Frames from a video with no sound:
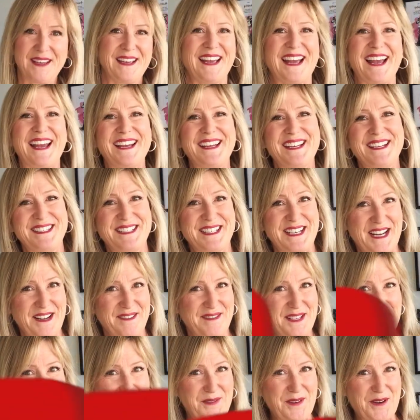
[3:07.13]
And if
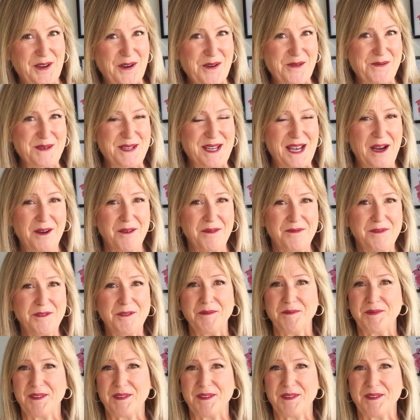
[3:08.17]
this video was helpful,